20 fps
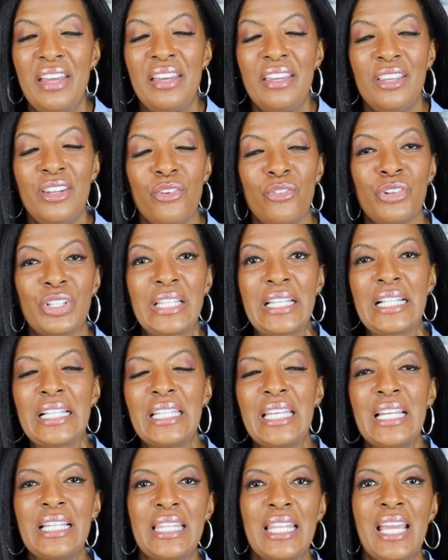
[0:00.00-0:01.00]
you know really
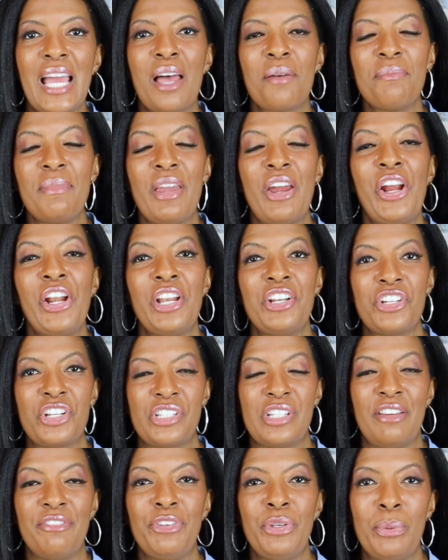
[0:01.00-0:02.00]
clicked they got married in just
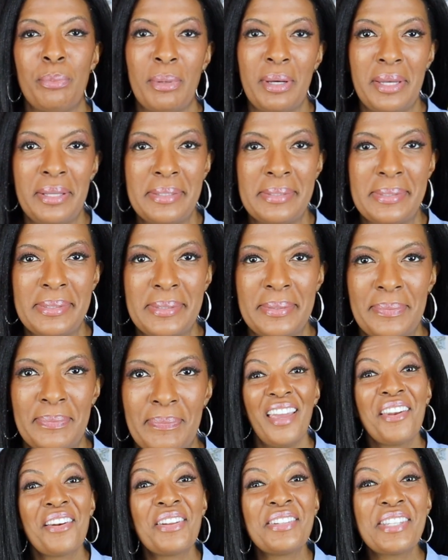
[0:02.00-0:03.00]
a few months
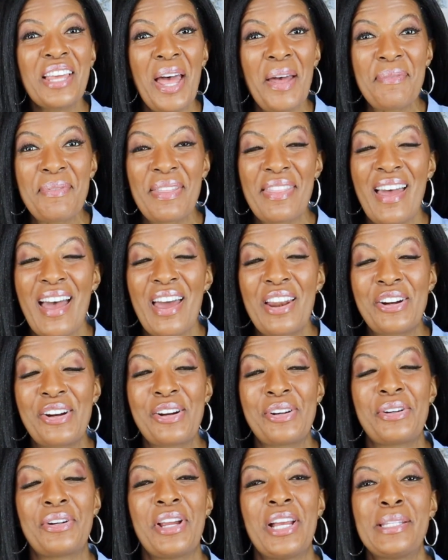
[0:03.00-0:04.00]
and on top of that her
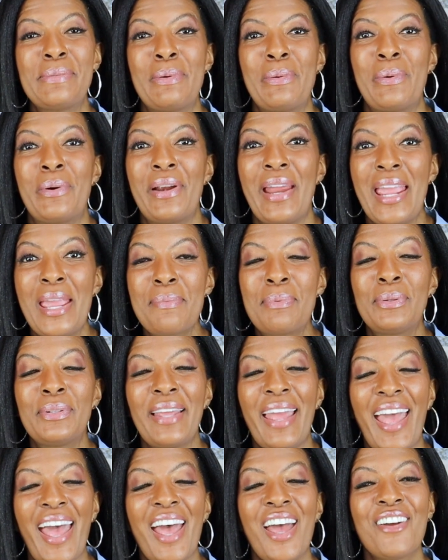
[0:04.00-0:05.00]
and her husband were able to
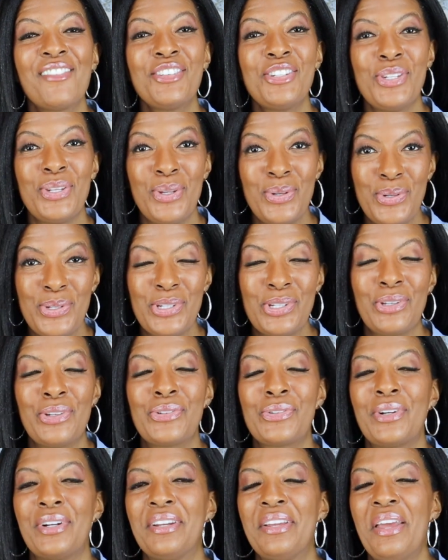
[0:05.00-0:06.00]
have two
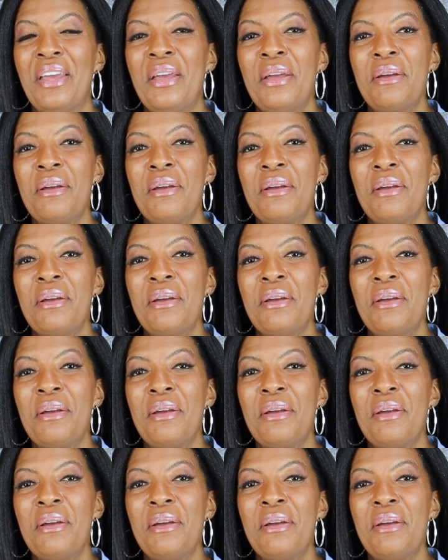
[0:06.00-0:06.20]
children